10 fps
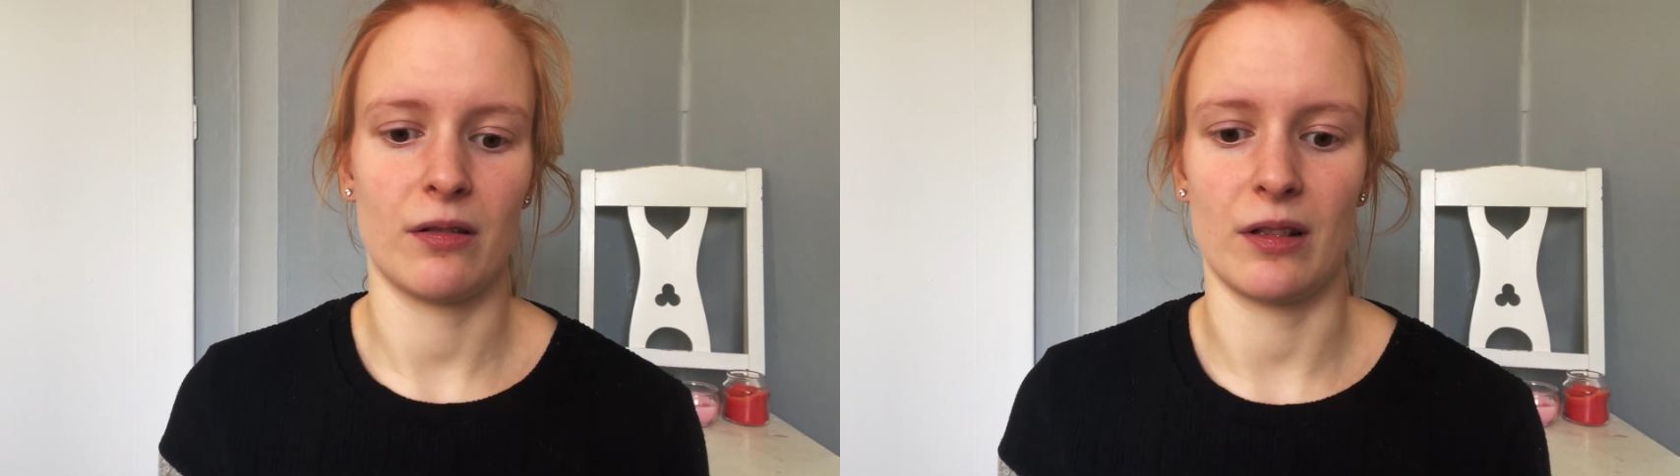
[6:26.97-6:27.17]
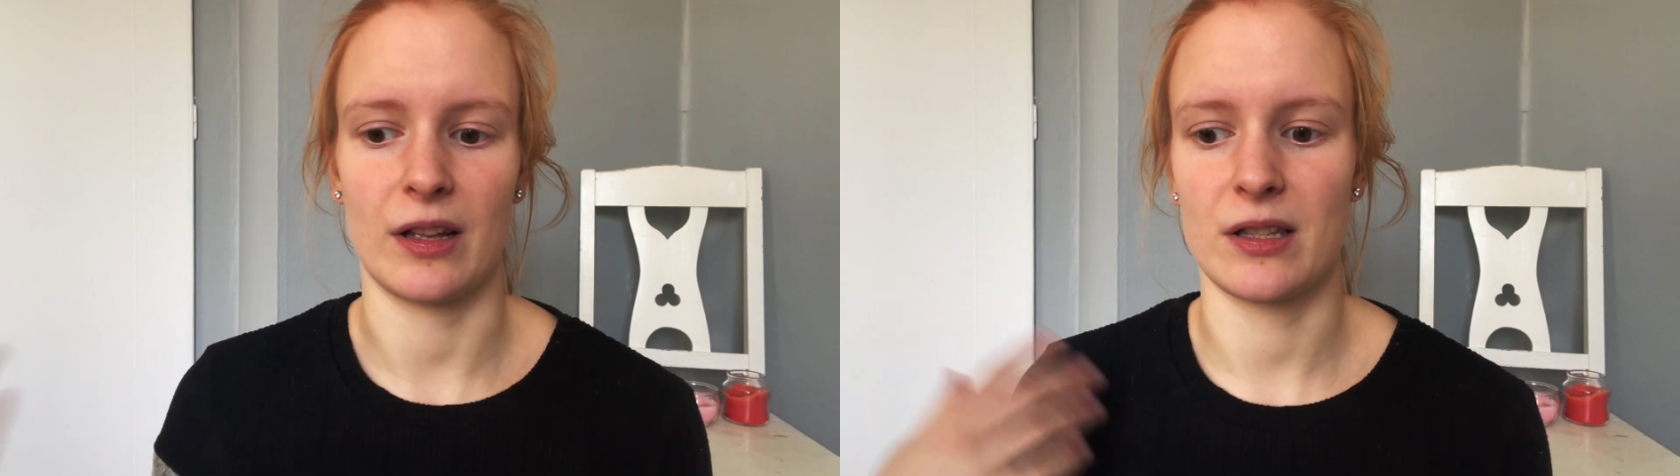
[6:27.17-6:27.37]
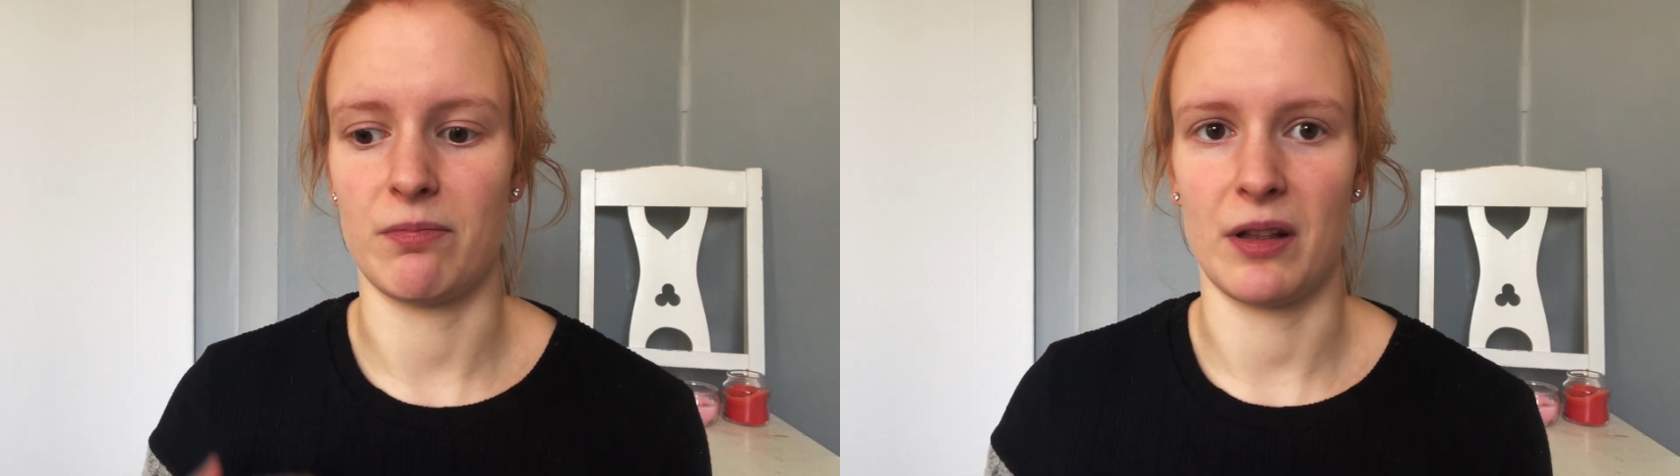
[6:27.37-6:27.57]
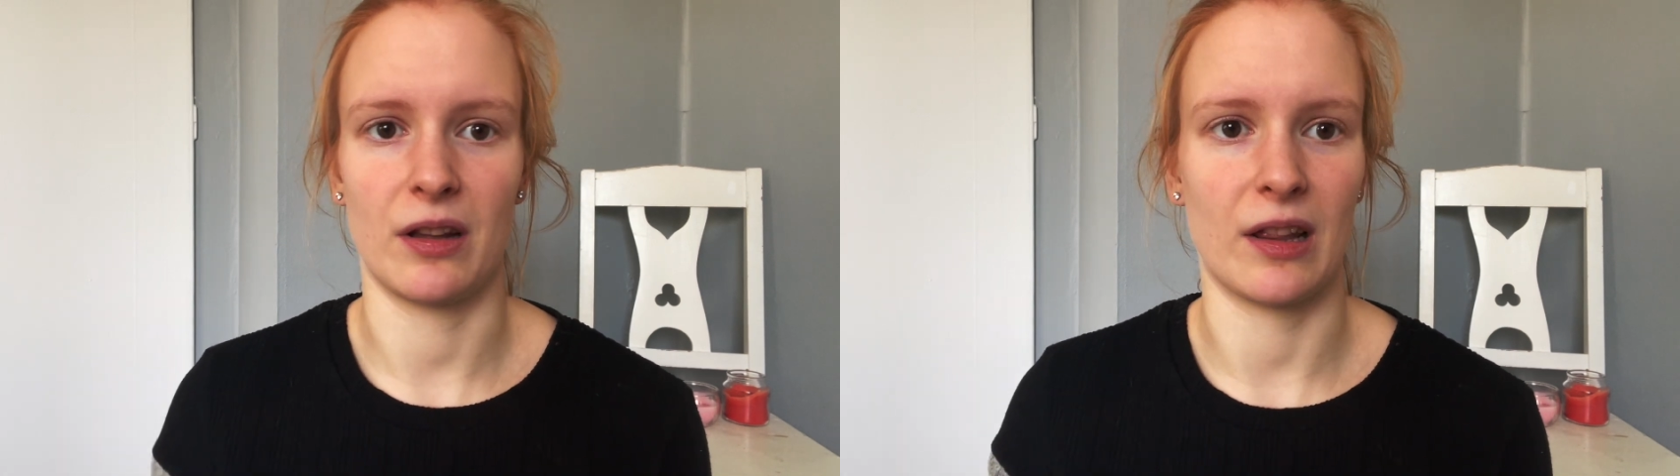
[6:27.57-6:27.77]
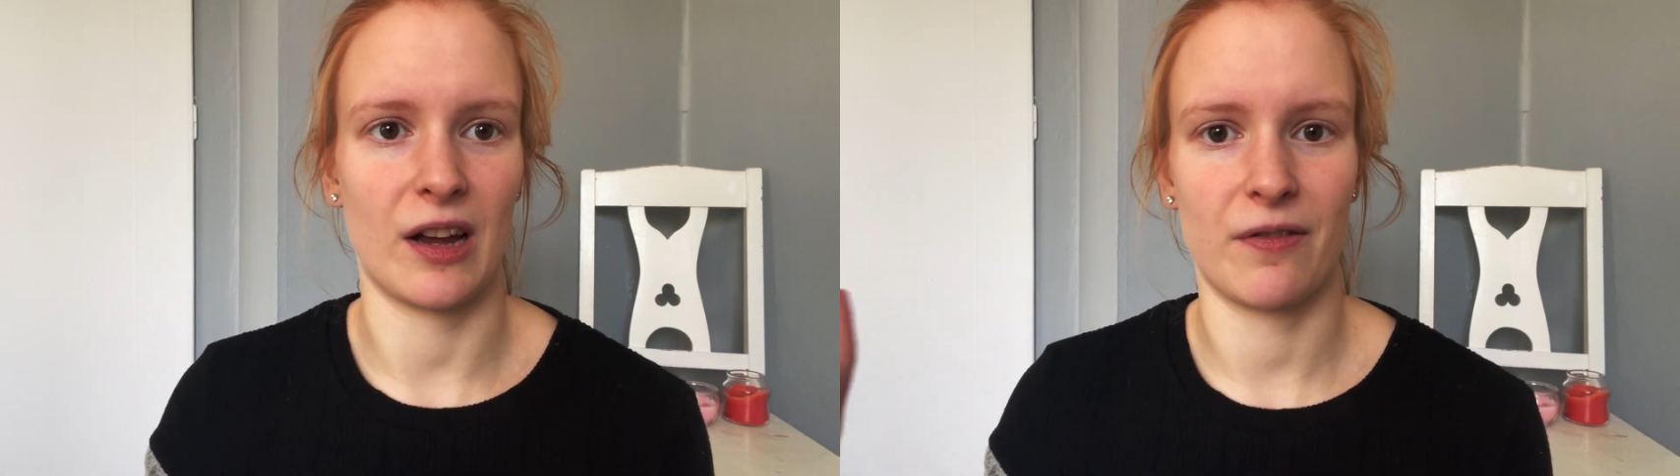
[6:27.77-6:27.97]
let's build
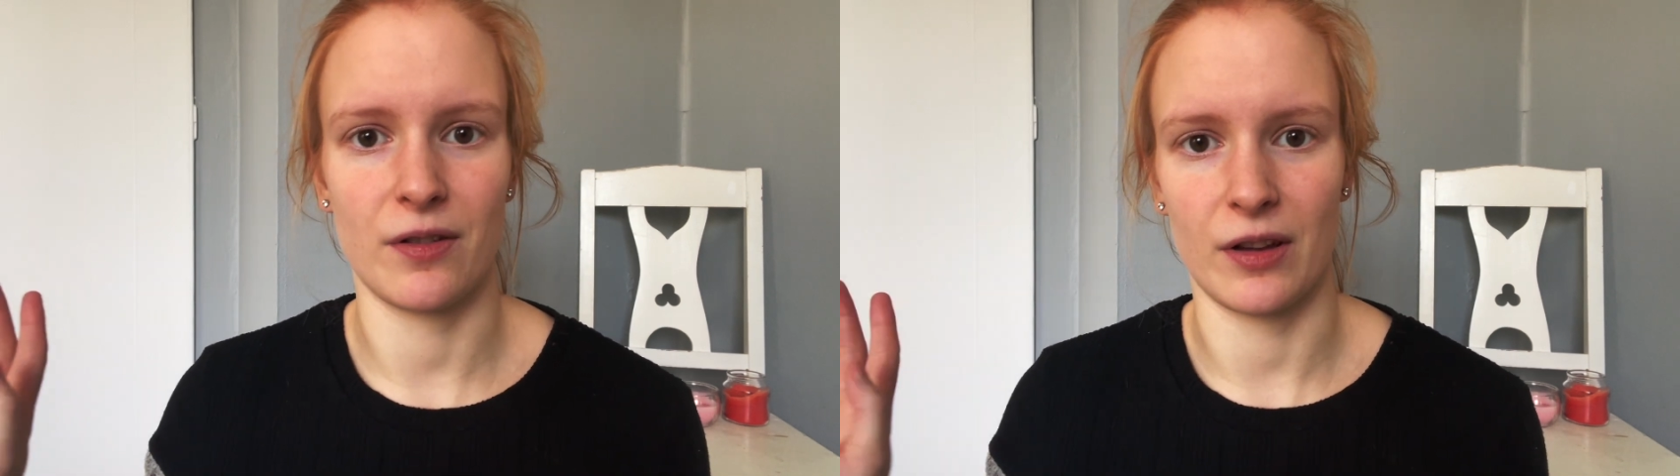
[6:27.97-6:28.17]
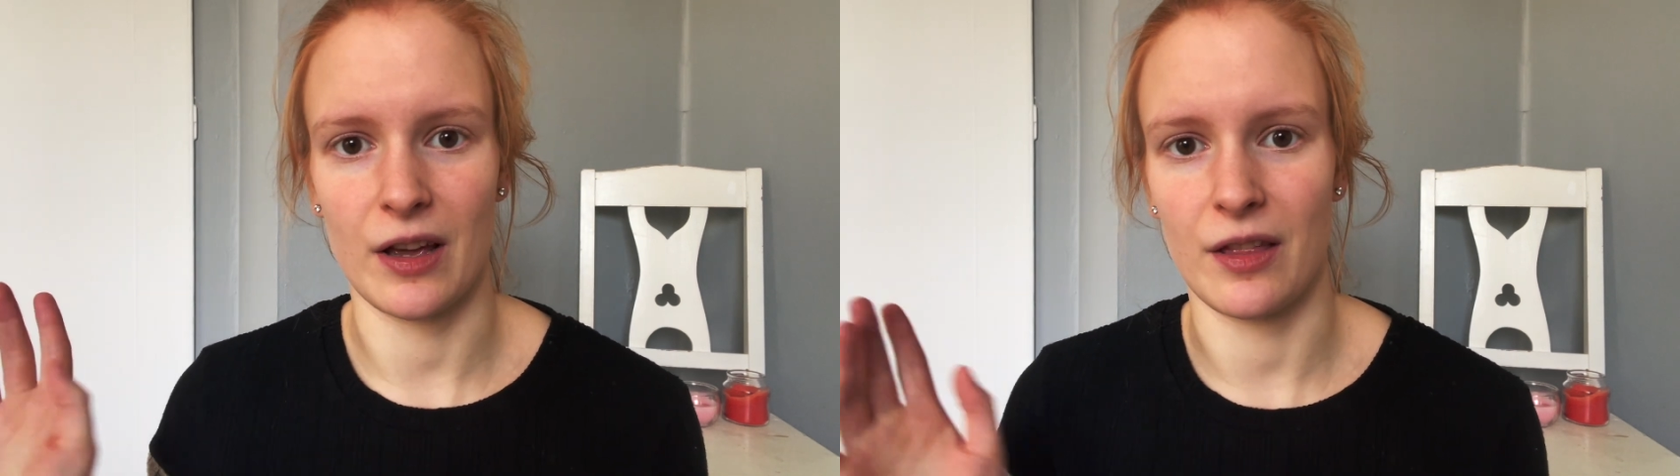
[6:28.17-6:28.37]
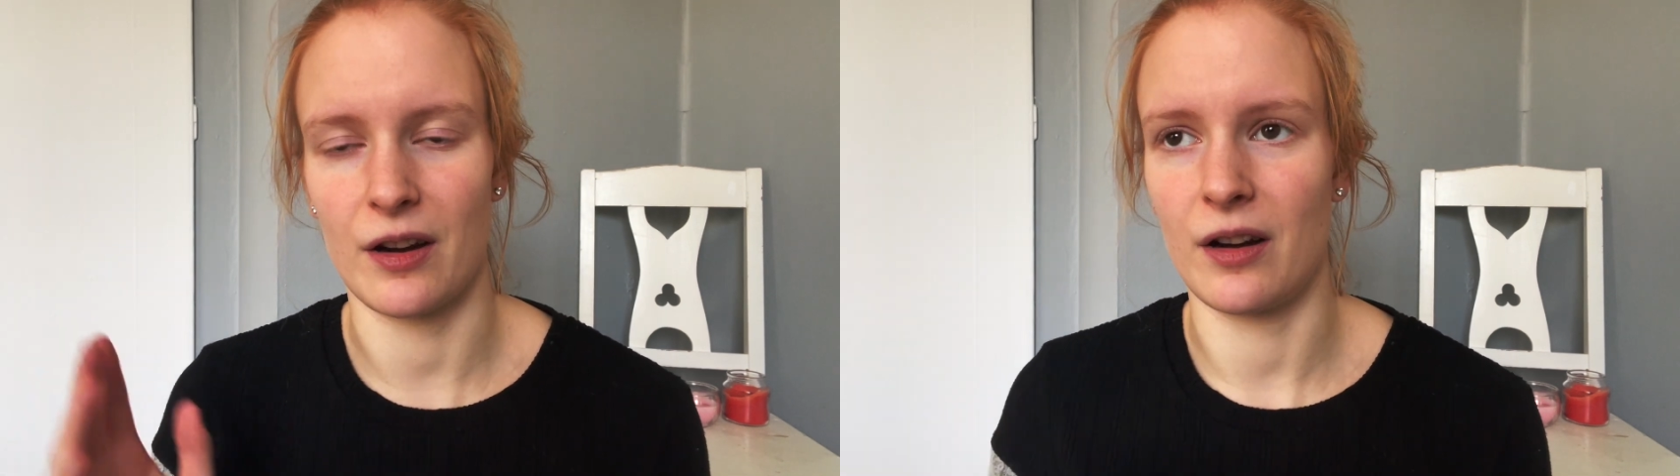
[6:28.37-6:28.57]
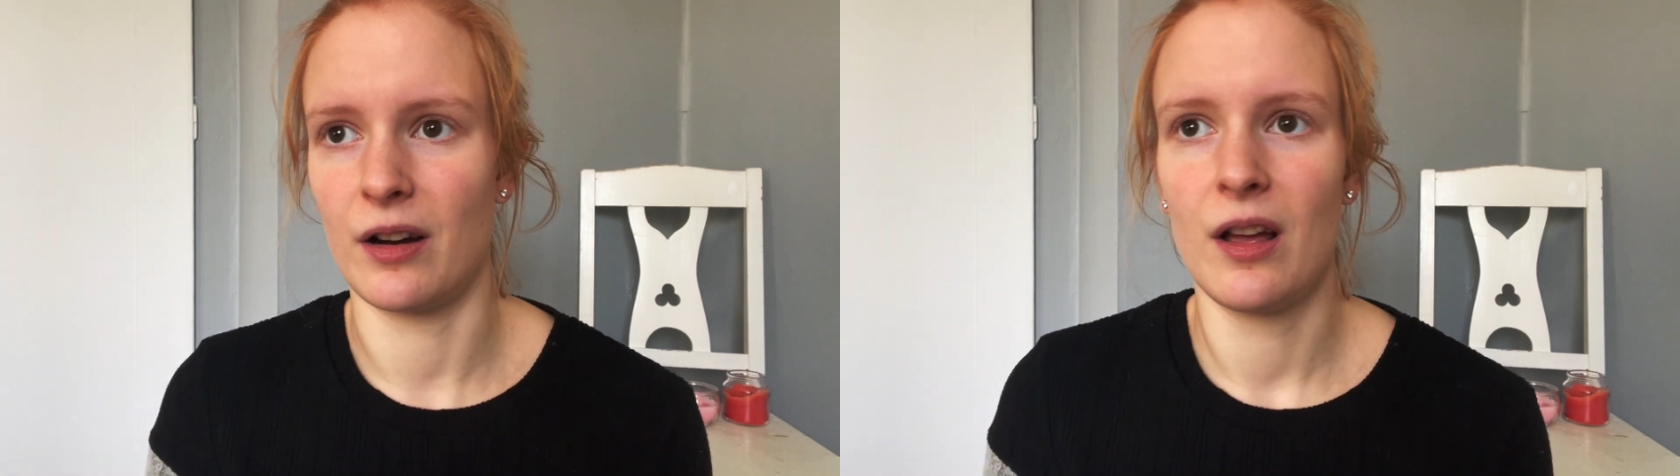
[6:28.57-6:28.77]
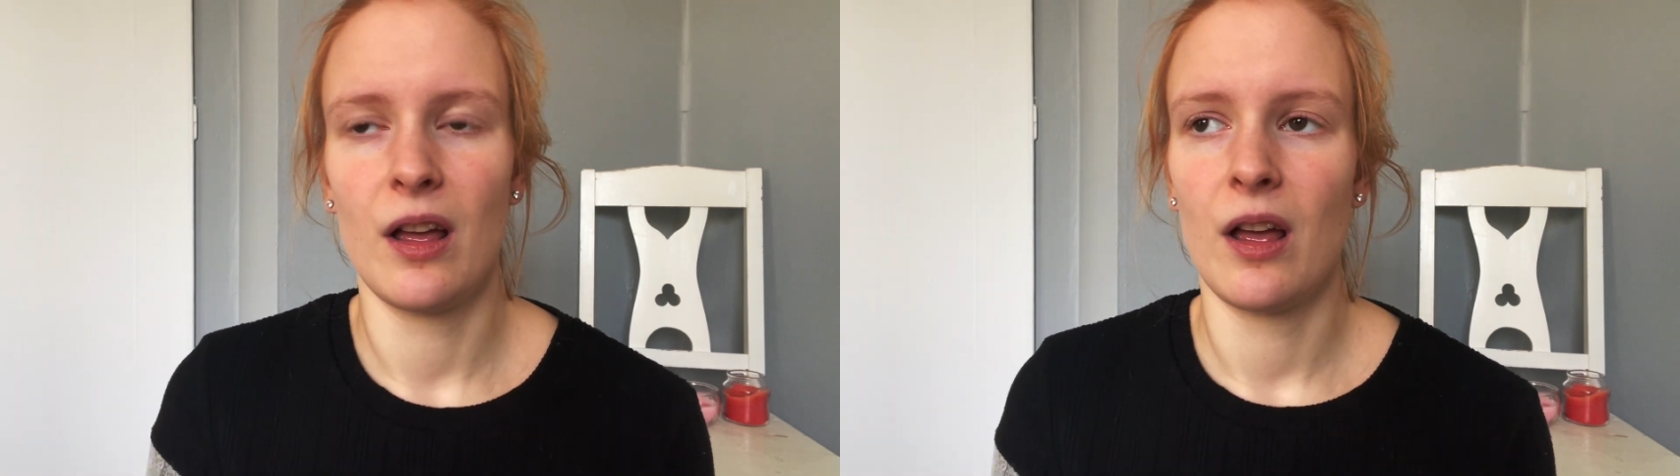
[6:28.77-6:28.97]
a life together.